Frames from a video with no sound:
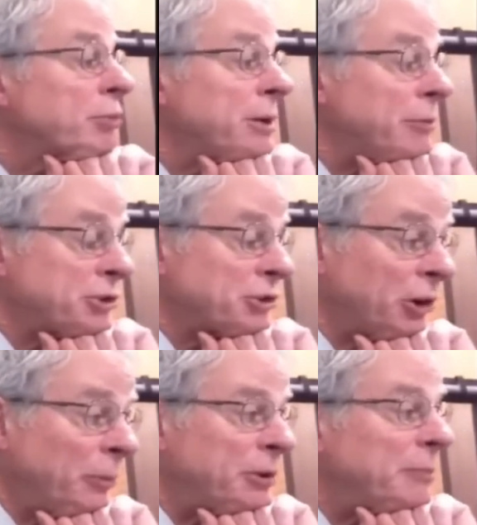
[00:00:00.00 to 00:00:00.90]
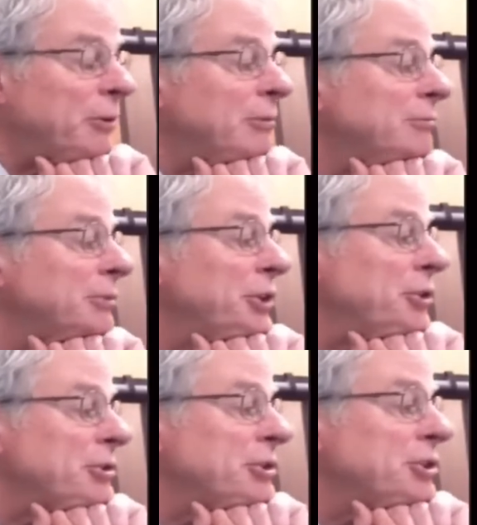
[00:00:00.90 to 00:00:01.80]
pretty much all people in
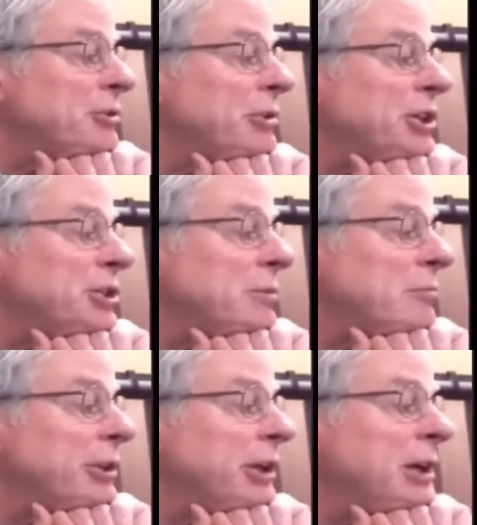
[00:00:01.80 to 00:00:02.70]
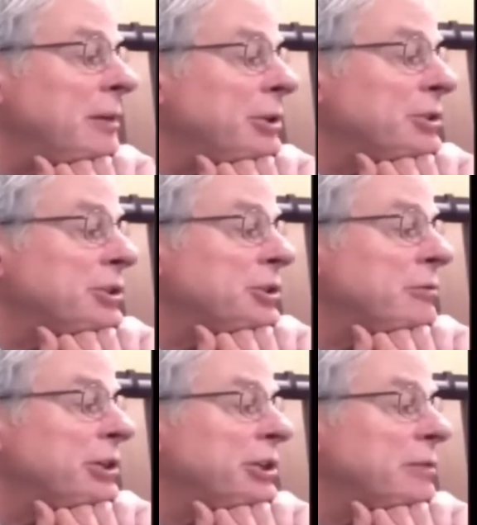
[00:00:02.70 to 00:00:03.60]
your situation, when they come in a
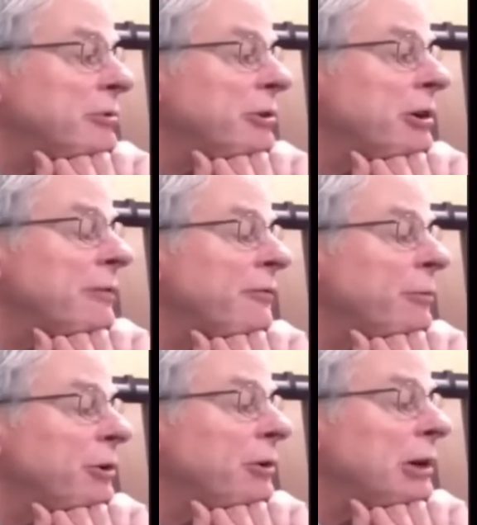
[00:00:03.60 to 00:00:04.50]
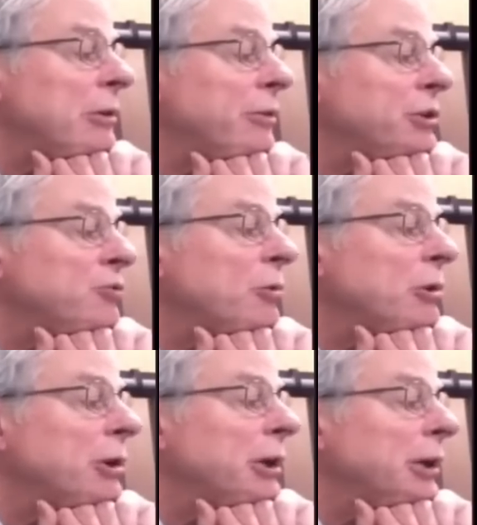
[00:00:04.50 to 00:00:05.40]
situation where they're not familiar how things
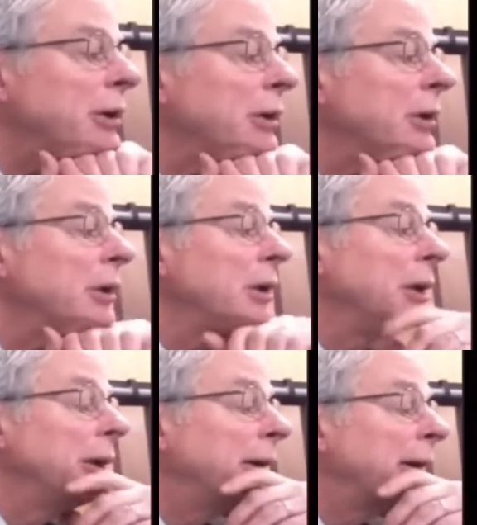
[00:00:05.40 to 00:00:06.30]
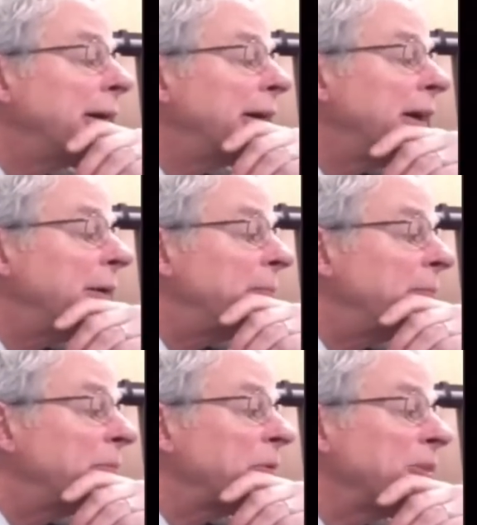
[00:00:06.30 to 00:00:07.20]
work and uh,
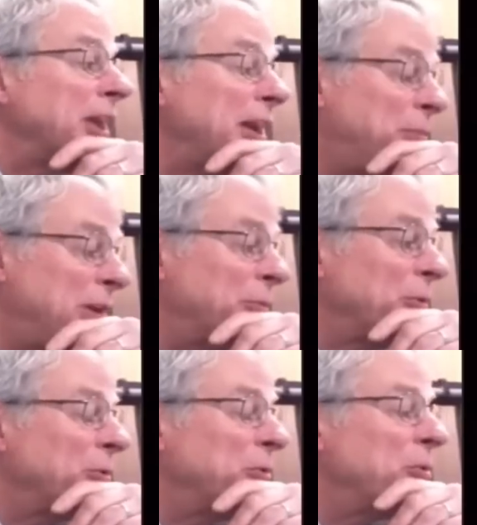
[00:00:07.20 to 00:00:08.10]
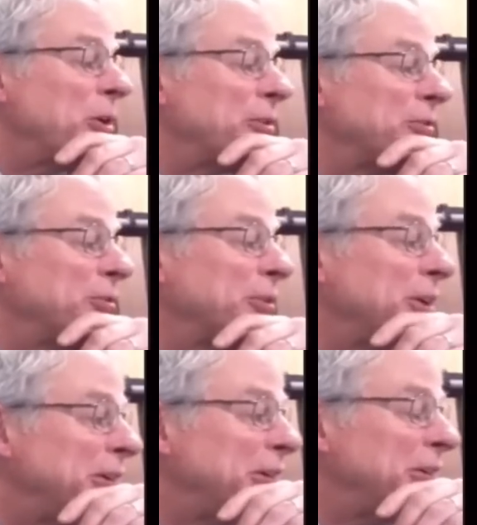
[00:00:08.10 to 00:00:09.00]
um, lay people who aren't
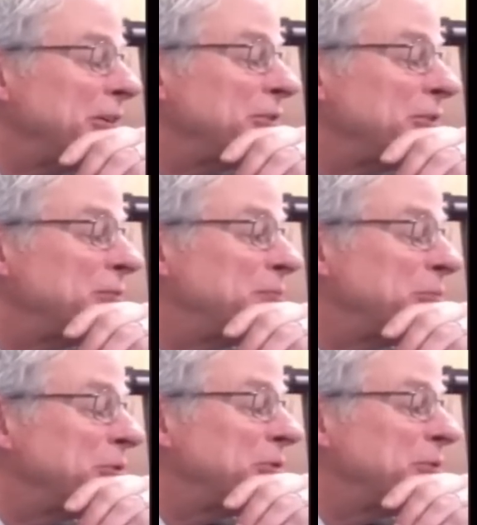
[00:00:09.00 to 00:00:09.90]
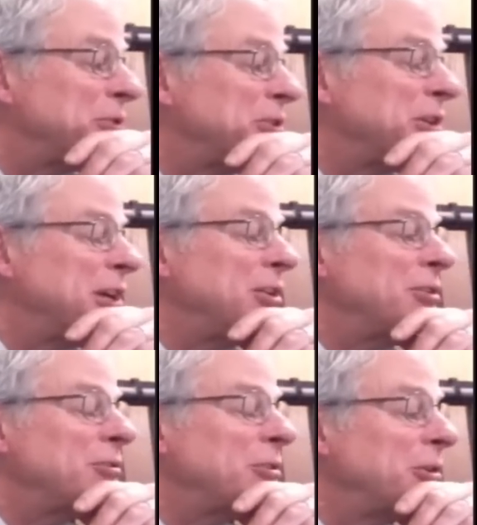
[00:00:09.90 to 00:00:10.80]
uh, as
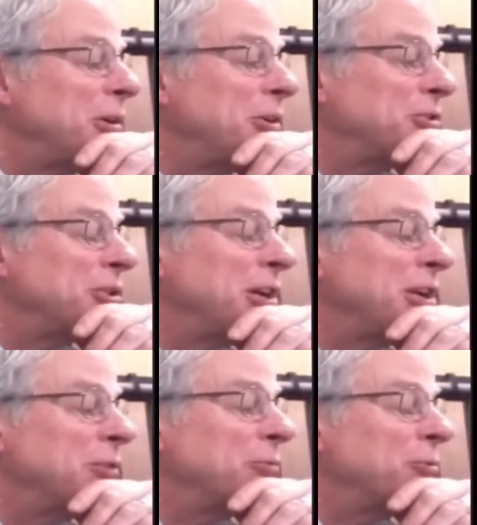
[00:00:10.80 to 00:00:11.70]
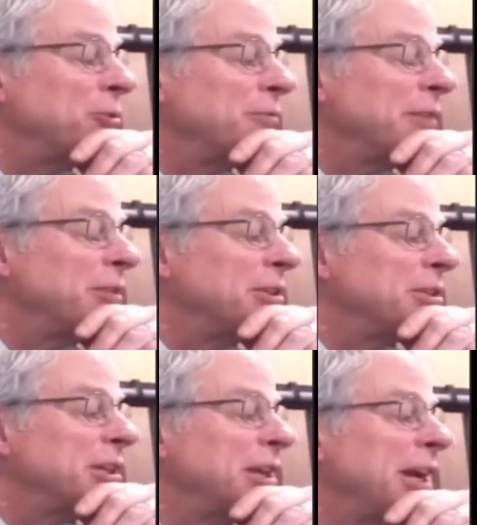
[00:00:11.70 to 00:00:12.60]
sophisticated or understanding the rules of
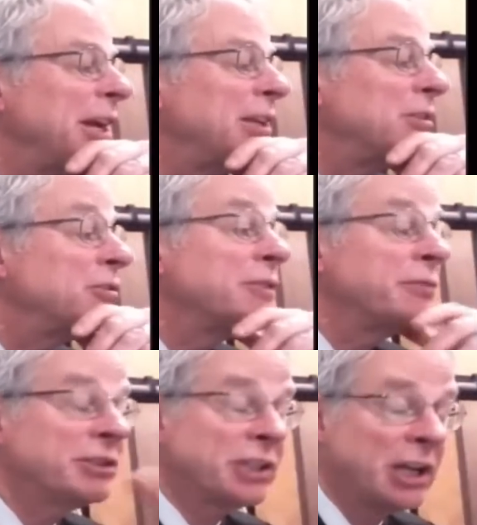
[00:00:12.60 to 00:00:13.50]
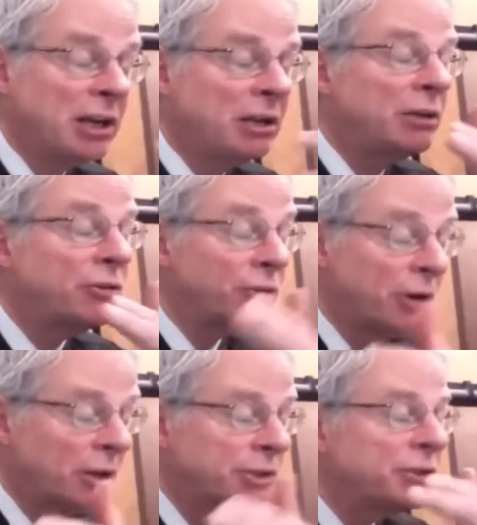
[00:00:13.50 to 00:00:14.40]
evidence and sophisticated in their
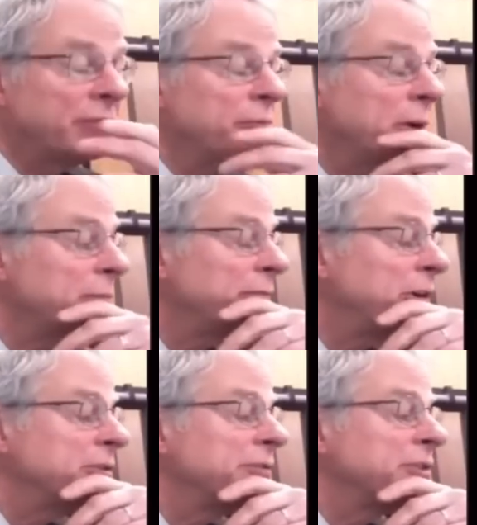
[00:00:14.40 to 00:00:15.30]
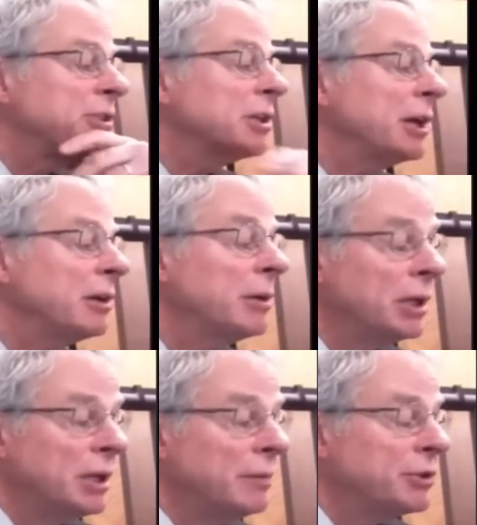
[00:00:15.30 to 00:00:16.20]
knowledge. You might be very sophisticated,
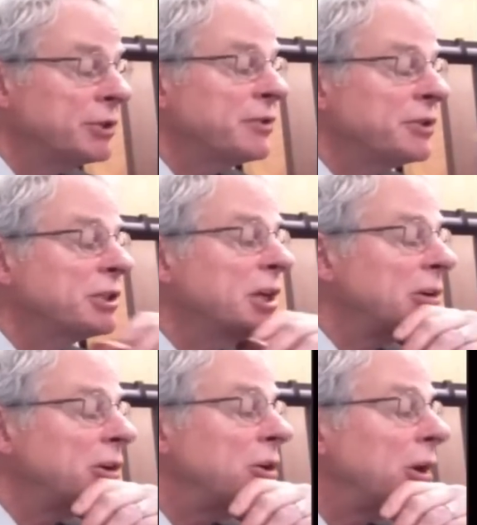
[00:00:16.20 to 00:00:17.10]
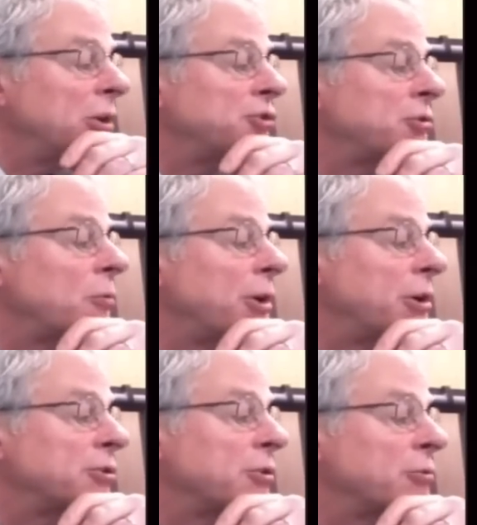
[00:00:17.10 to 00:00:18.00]
but sophisticated knowledge or
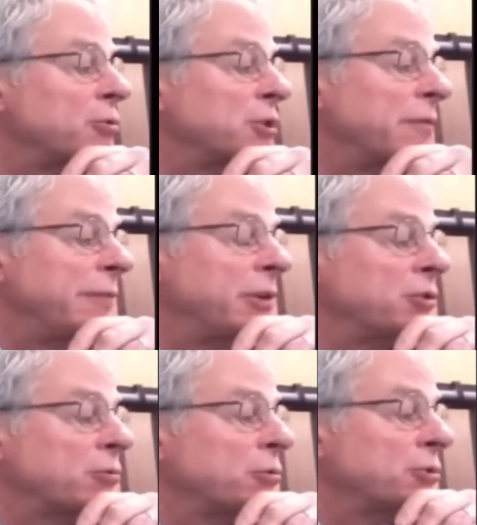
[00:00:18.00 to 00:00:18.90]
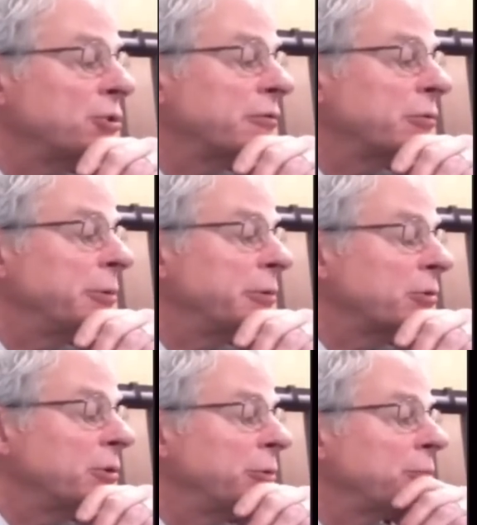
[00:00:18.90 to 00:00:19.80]
awareness of the rules of evidence, rules of
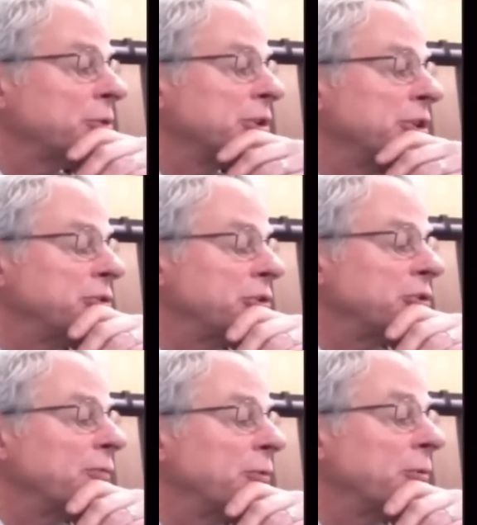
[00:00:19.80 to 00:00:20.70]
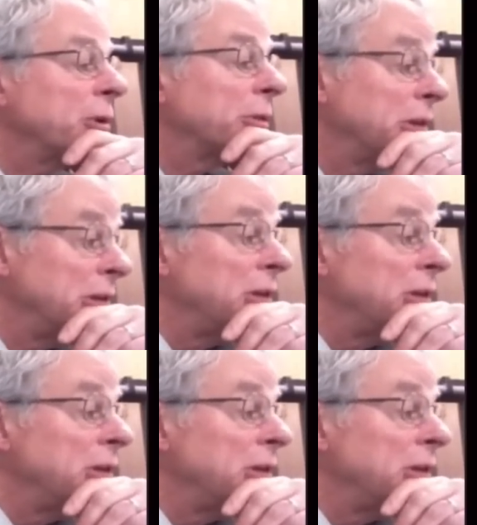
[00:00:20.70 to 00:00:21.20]
criminal procedure, and so forth.